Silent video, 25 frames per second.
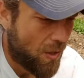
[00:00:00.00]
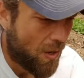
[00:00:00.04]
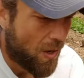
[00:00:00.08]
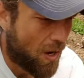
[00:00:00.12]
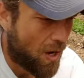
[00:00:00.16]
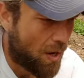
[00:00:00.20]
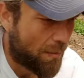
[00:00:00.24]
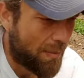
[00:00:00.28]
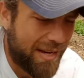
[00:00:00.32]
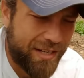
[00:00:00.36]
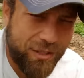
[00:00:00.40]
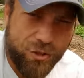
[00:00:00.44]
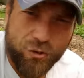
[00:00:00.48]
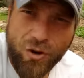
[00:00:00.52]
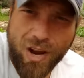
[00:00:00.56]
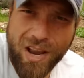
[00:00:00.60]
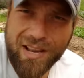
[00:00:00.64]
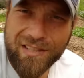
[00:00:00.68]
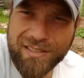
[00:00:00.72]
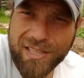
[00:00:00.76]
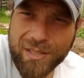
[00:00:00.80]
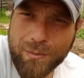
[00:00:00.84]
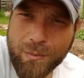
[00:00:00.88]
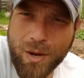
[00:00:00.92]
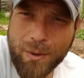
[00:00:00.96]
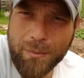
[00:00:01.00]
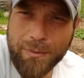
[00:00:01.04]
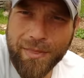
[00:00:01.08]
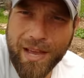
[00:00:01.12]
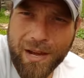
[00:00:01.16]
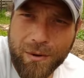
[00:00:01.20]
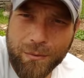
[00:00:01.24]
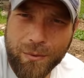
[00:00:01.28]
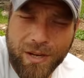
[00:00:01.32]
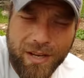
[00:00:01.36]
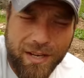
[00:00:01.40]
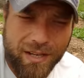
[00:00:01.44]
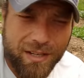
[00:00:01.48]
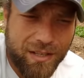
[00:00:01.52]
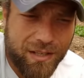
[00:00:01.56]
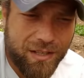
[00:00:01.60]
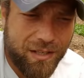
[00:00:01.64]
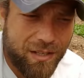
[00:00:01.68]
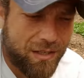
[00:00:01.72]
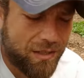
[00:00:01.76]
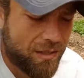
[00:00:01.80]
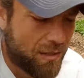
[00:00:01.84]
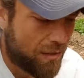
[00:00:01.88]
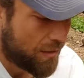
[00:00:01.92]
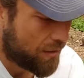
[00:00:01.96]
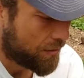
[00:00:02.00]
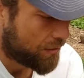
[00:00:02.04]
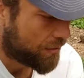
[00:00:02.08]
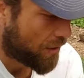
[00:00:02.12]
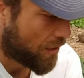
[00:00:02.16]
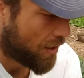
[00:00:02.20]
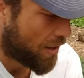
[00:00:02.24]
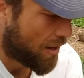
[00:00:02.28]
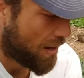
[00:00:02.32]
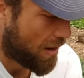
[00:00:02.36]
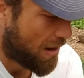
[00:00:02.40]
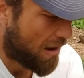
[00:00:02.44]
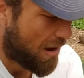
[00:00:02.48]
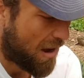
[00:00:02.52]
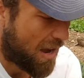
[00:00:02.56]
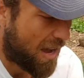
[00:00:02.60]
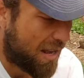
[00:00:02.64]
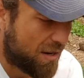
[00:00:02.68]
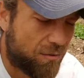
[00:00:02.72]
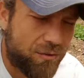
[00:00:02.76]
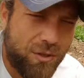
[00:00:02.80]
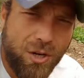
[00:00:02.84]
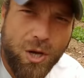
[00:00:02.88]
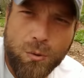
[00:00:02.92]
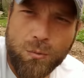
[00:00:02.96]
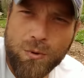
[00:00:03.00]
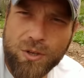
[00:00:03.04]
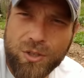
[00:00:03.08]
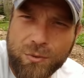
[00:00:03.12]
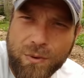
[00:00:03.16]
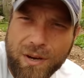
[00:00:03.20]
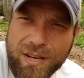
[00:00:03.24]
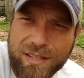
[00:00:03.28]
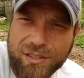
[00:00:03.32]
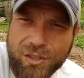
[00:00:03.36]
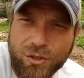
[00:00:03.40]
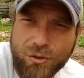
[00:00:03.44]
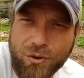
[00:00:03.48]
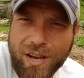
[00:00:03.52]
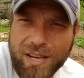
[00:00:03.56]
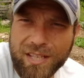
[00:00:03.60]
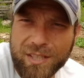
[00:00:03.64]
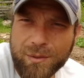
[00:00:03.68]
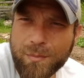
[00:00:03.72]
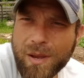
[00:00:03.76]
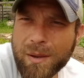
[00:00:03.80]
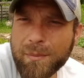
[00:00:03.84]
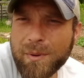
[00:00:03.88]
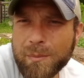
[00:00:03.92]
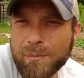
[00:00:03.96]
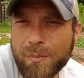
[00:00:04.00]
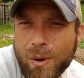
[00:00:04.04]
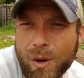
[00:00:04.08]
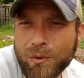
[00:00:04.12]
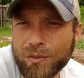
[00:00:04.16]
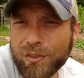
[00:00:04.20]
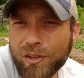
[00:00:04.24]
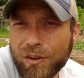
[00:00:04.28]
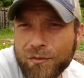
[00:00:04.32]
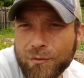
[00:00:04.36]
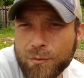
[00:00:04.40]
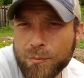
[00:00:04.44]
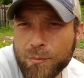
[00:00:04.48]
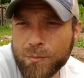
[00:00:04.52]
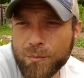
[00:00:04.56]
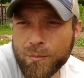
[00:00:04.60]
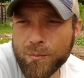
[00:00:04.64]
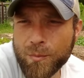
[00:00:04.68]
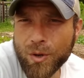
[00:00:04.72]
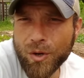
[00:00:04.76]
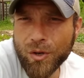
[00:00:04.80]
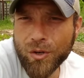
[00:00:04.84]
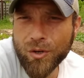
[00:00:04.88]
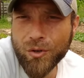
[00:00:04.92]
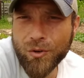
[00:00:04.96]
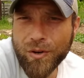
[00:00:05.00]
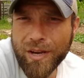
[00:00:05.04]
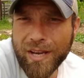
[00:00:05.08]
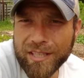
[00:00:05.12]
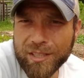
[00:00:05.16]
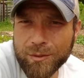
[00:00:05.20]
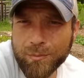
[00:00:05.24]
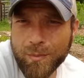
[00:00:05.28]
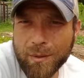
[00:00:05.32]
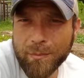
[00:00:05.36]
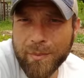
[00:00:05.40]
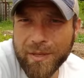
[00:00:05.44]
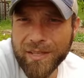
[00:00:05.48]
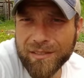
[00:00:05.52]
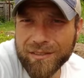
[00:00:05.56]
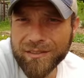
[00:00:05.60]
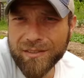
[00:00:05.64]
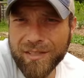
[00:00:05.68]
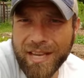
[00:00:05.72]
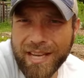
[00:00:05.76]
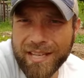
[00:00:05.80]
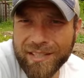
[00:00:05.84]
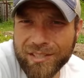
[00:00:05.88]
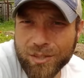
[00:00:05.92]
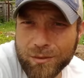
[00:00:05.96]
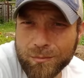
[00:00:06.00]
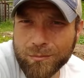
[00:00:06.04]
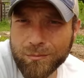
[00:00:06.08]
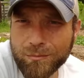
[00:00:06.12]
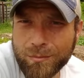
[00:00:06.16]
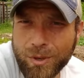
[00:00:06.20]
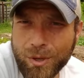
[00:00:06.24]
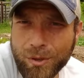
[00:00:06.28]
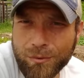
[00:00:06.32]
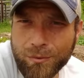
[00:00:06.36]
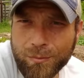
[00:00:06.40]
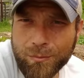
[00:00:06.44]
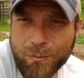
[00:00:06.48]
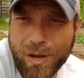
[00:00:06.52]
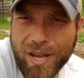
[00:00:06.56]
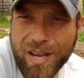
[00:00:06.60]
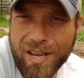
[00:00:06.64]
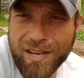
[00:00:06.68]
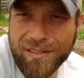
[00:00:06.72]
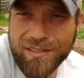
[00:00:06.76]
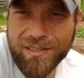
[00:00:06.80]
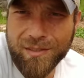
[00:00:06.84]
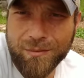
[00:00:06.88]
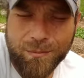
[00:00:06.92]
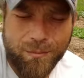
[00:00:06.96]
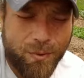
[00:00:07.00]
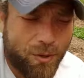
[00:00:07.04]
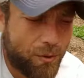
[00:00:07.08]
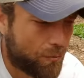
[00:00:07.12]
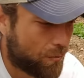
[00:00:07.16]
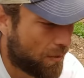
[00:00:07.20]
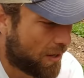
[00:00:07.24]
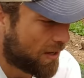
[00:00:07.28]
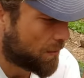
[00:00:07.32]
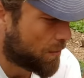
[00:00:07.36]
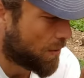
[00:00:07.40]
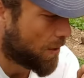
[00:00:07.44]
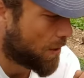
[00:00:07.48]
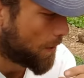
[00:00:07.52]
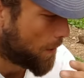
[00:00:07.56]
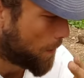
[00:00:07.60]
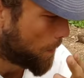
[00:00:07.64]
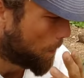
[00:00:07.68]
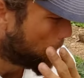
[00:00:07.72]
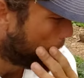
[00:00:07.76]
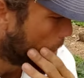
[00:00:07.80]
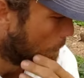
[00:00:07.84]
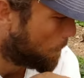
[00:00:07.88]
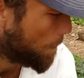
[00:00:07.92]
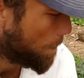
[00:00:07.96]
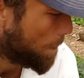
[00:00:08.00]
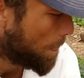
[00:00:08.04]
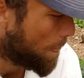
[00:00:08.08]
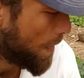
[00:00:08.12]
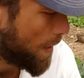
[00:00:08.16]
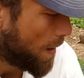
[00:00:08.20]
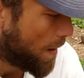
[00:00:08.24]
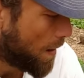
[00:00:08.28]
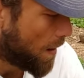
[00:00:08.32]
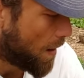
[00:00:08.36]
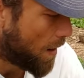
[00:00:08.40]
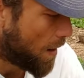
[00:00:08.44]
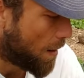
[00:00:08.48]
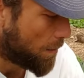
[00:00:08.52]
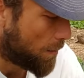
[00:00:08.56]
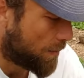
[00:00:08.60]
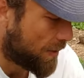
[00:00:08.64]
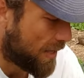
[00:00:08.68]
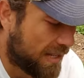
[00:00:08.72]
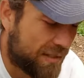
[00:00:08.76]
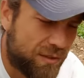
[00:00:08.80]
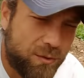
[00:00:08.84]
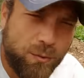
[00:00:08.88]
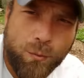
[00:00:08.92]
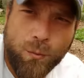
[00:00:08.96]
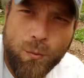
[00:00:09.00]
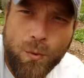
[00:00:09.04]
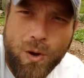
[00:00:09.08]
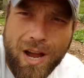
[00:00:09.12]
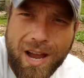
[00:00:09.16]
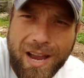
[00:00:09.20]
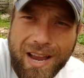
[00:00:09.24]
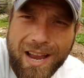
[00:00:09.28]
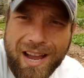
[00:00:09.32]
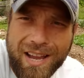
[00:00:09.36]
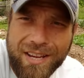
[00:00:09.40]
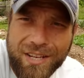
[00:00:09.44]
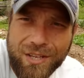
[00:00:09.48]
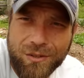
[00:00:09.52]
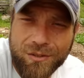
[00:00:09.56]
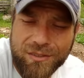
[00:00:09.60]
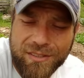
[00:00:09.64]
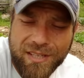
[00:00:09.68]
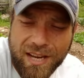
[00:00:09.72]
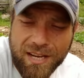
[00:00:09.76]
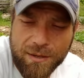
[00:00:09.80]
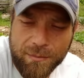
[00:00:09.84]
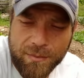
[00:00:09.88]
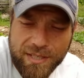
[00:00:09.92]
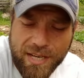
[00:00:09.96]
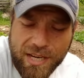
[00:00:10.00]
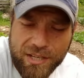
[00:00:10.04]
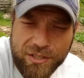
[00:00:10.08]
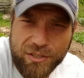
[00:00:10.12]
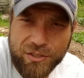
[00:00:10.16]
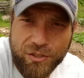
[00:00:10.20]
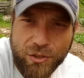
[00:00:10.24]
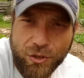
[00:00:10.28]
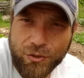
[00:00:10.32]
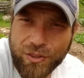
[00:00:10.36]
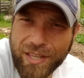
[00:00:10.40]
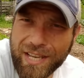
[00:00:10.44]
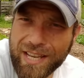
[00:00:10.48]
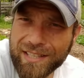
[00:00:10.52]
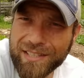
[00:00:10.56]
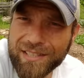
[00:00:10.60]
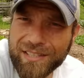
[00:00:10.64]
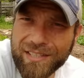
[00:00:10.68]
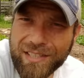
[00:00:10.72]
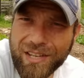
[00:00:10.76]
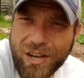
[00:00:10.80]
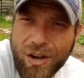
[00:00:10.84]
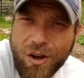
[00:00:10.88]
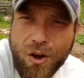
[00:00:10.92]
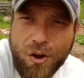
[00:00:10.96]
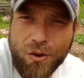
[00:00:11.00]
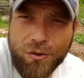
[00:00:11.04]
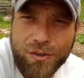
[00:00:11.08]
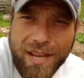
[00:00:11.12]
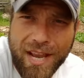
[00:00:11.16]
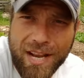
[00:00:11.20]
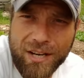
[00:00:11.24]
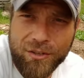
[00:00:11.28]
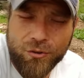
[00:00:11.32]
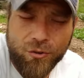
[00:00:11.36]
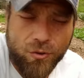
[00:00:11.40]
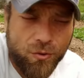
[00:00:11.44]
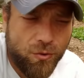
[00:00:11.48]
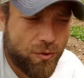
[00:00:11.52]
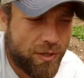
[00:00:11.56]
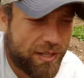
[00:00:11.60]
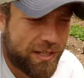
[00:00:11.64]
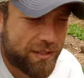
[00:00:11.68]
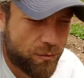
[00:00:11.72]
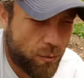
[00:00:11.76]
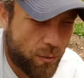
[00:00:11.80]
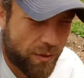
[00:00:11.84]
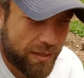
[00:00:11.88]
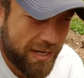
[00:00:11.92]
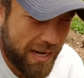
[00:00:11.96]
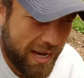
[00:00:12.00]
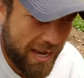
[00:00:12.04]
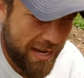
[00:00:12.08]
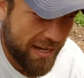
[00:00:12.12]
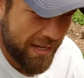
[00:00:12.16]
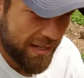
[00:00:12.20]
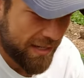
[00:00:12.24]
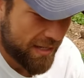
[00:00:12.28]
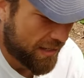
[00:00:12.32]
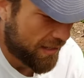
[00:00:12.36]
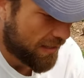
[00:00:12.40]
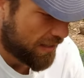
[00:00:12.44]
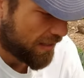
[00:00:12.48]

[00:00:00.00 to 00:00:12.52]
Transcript: um, and dries them up that way. So I don't know which way is correct. Maybe both of them are correct. Maybe it hits them both ways and both way work. Um, but that's why I use diatomaceous earth. It's all natural, it's organic,